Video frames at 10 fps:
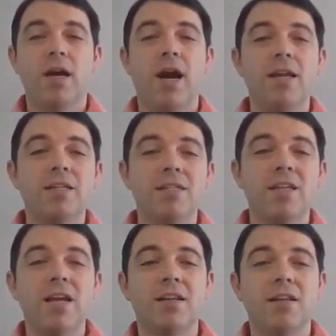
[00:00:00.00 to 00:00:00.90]
I
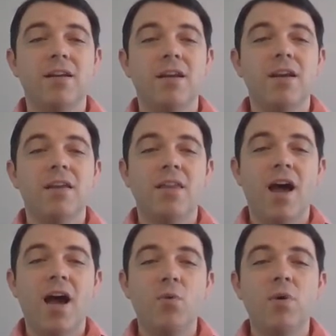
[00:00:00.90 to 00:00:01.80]
decided
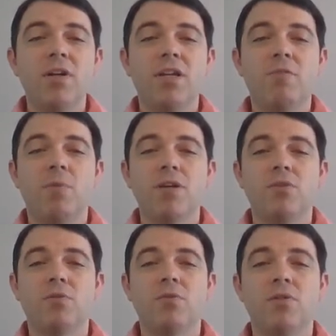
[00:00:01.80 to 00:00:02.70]
that I wanted to give my
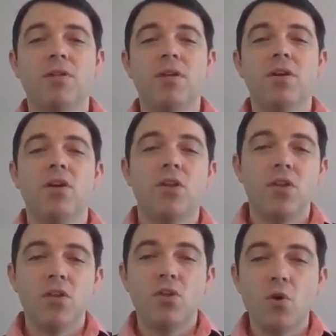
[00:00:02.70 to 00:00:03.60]
students
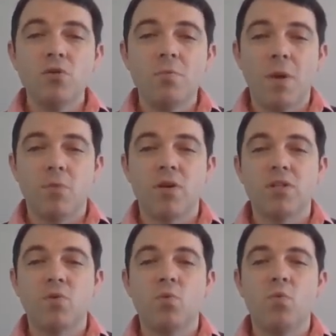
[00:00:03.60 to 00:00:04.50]
those
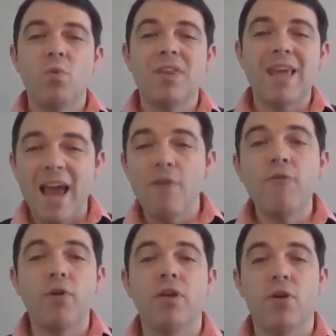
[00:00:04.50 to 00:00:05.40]
memories with
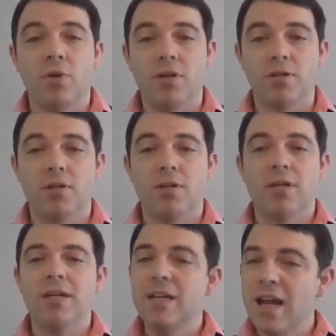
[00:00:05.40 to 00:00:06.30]
every unit,
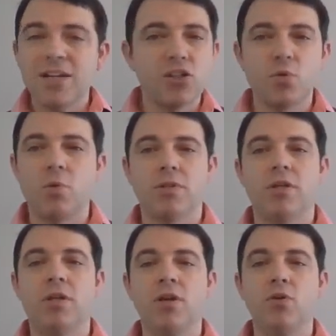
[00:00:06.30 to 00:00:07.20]
not just once a
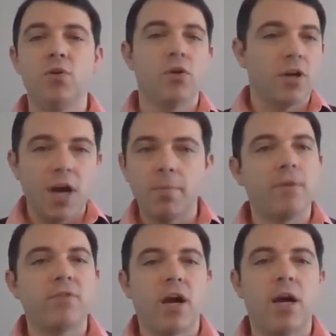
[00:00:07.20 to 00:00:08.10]
year or a
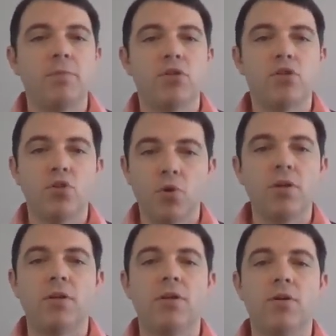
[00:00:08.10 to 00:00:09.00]
couple of times
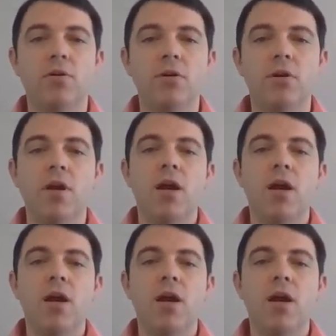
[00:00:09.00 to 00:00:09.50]
during the year.